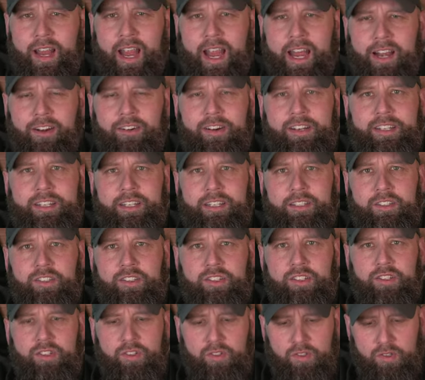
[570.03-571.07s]
heritage.
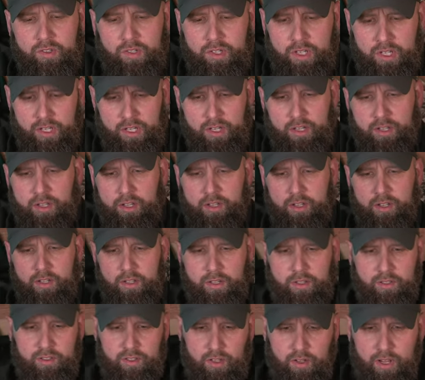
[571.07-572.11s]

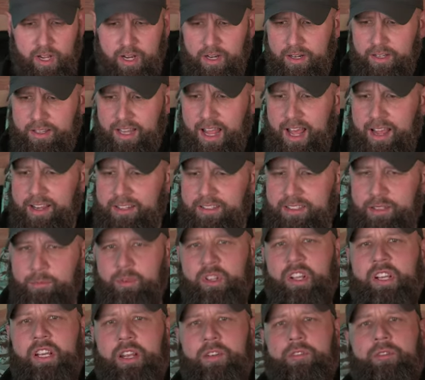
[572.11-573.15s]
So therein lies some
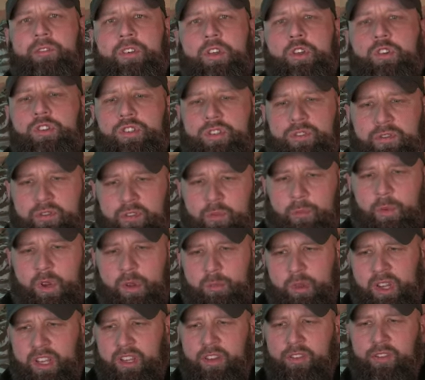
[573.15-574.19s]
of the confusion for me,
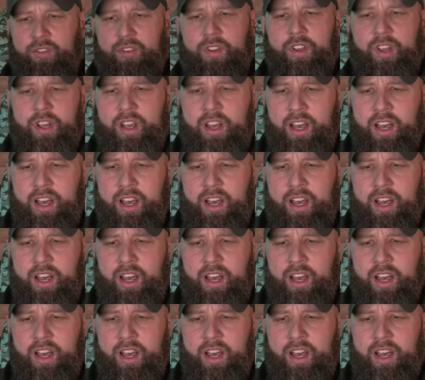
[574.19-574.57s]
because